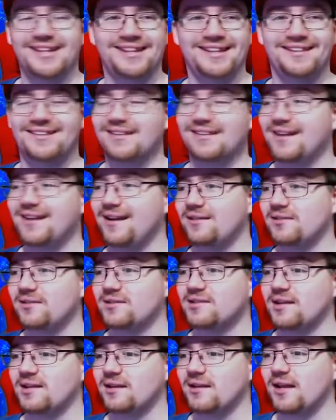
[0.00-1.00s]
it just kind of
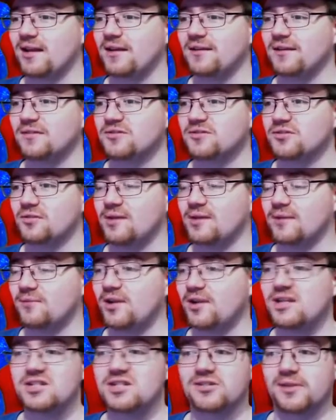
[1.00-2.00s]
looks like an actual um,
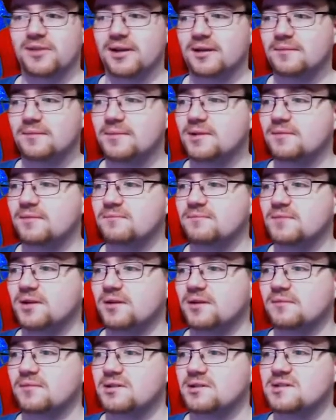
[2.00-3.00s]
racetrack, but, you
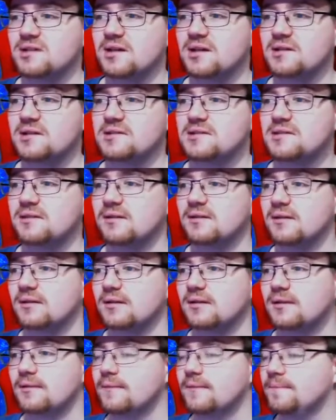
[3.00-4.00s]
know, looks nice.
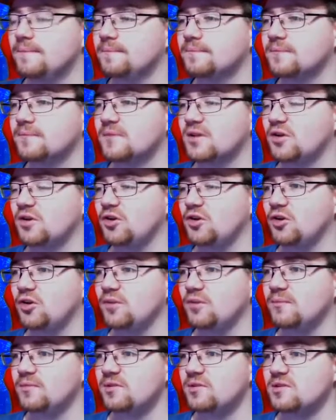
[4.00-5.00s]

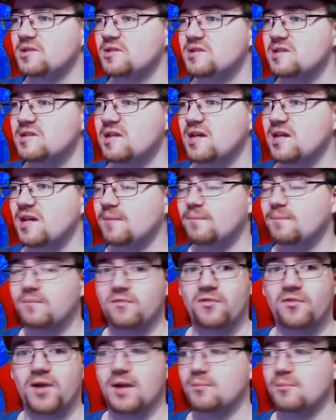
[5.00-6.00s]
Goombas there,
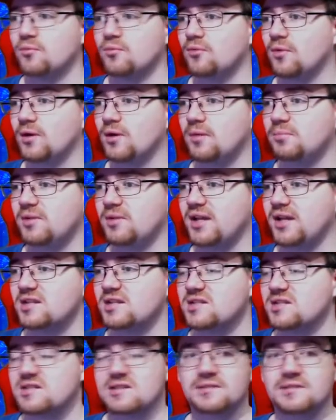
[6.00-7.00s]
five piranha
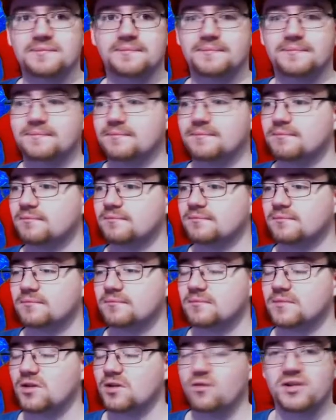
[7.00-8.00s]
plants.
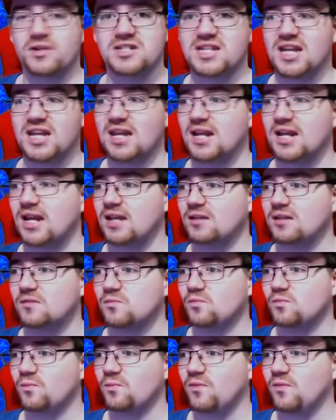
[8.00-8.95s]
Once again, I hate to